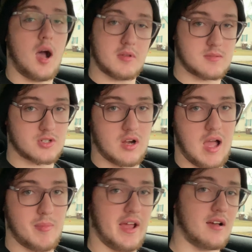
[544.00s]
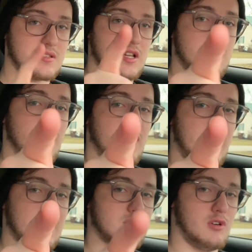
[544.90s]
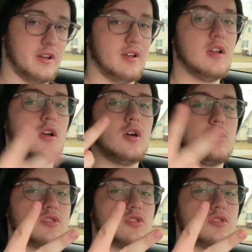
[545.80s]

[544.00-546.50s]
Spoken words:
like, comment, subscribe, and I'll see you in the next one.